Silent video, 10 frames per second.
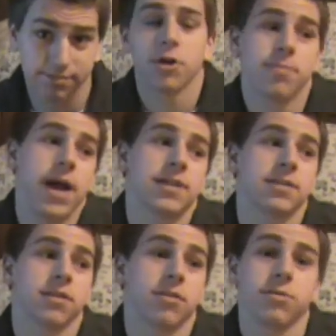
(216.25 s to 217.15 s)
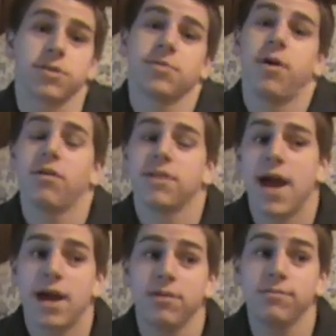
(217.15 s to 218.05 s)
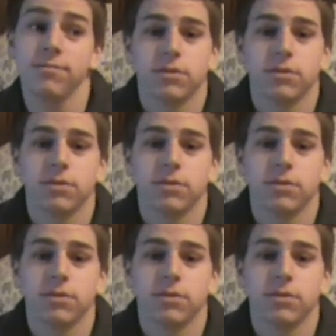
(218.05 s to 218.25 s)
You're passing through a small town,